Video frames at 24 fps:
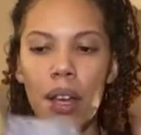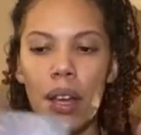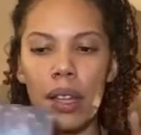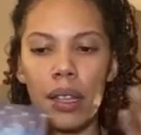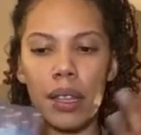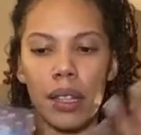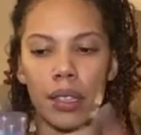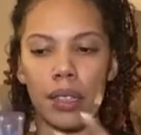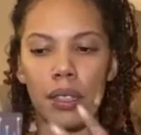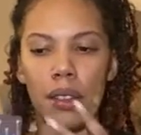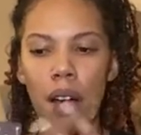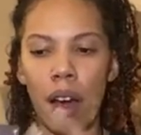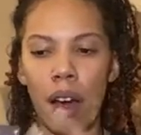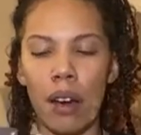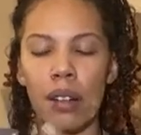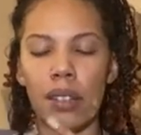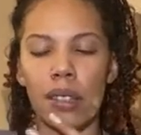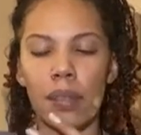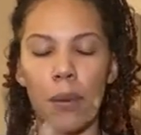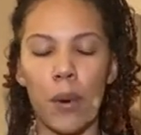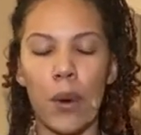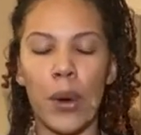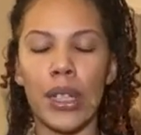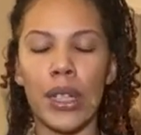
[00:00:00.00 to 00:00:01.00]
this card is
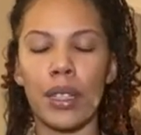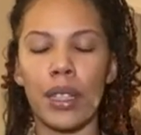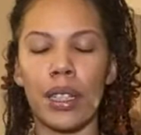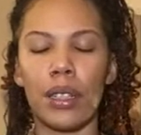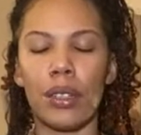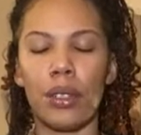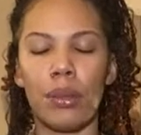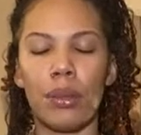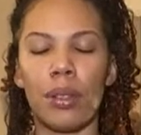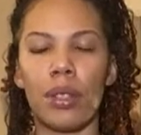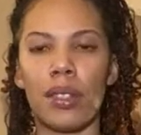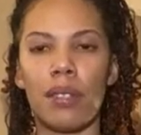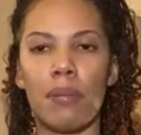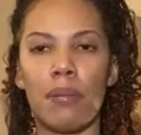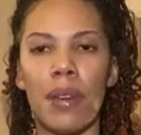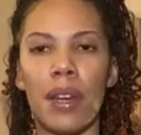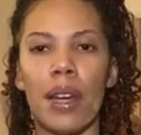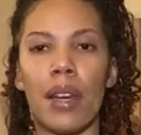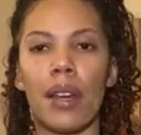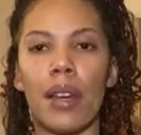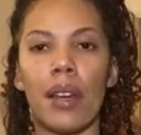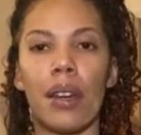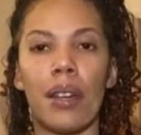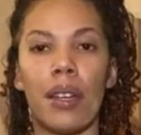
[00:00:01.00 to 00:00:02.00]
pointing to this
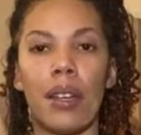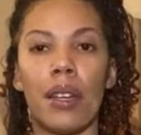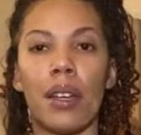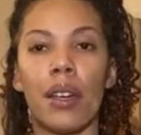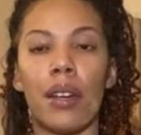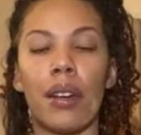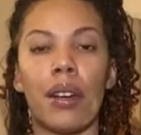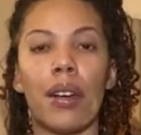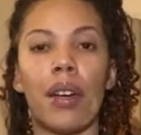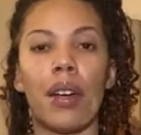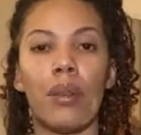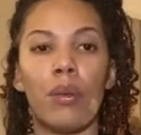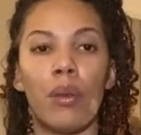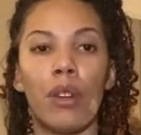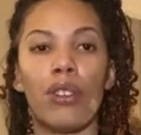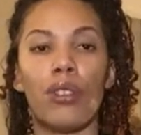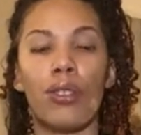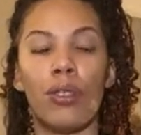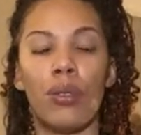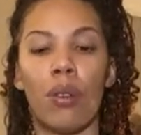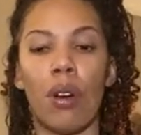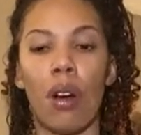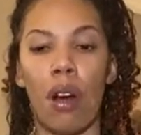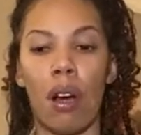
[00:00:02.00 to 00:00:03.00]
being a year in which
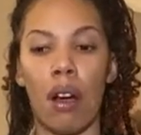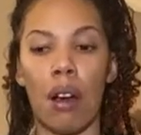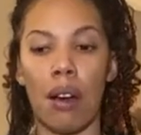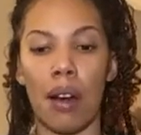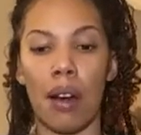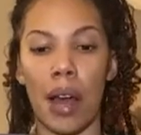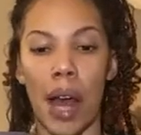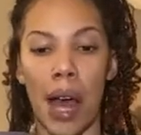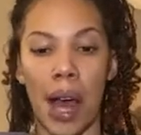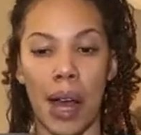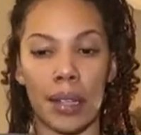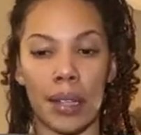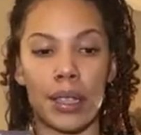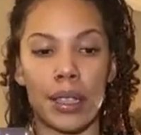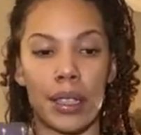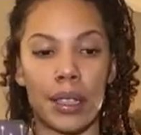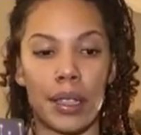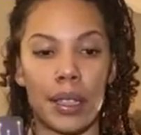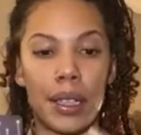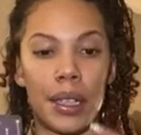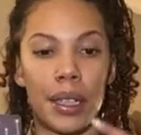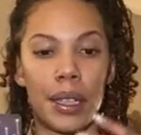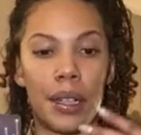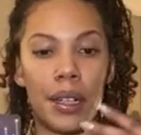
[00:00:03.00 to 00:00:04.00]
you are
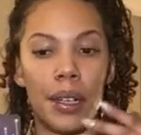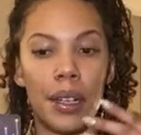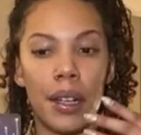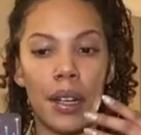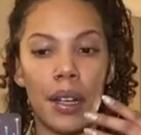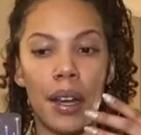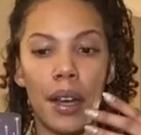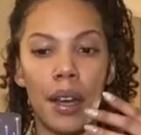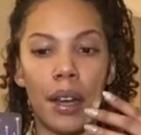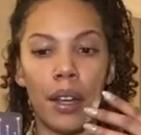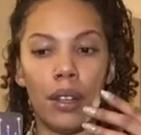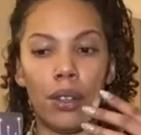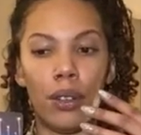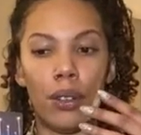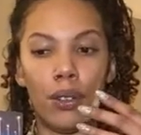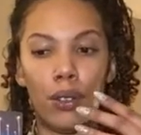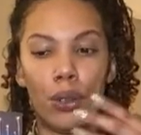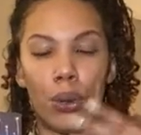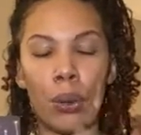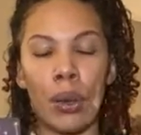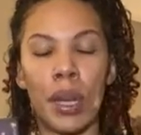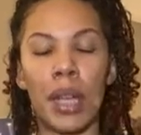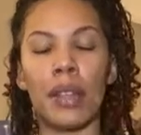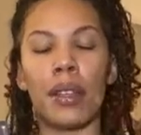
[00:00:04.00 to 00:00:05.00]
actually
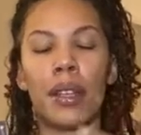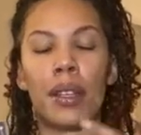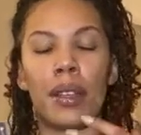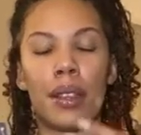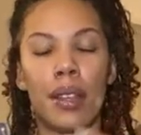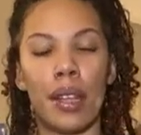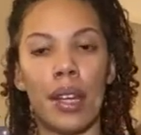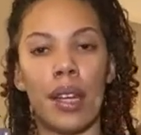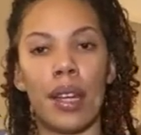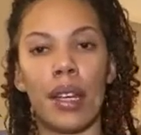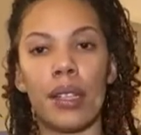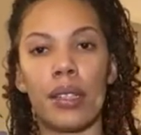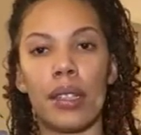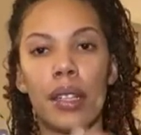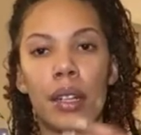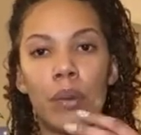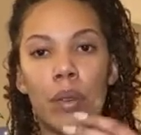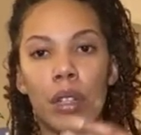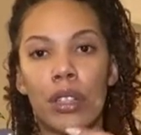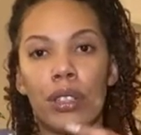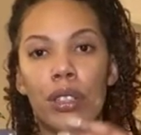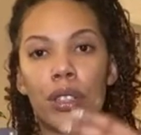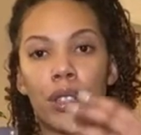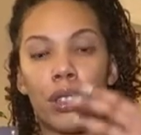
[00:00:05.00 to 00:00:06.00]
doing the things in
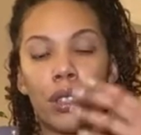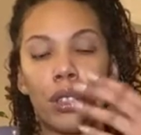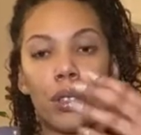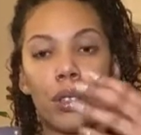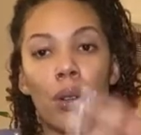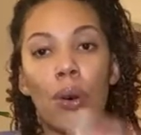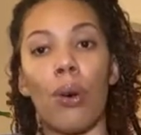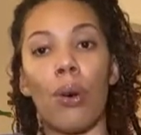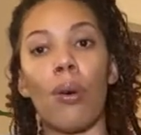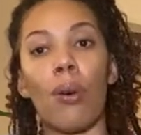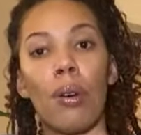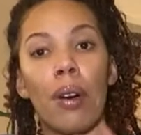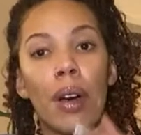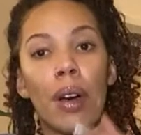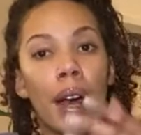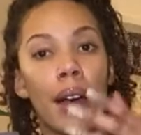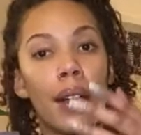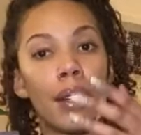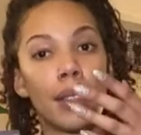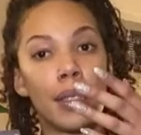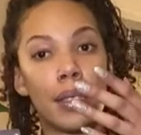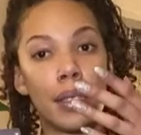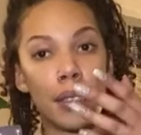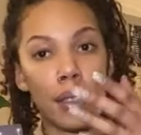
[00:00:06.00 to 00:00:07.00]
which your soul
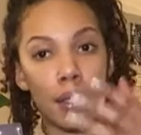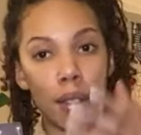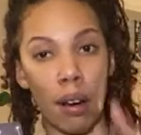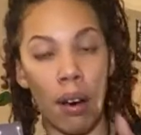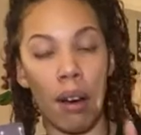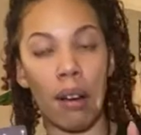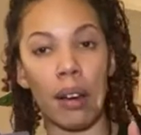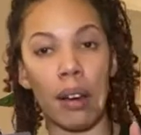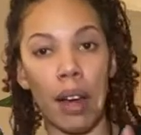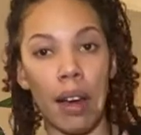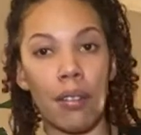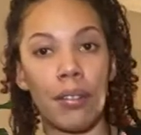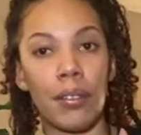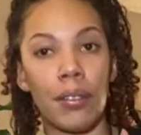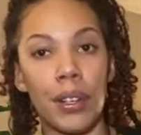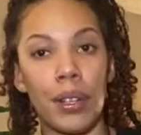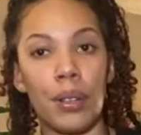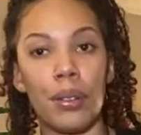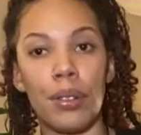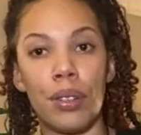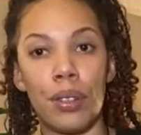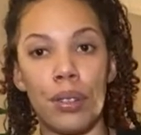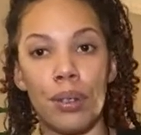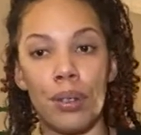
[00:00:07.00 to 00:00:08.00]
has called out for you
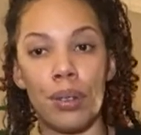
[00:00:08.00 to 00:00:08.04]
to do.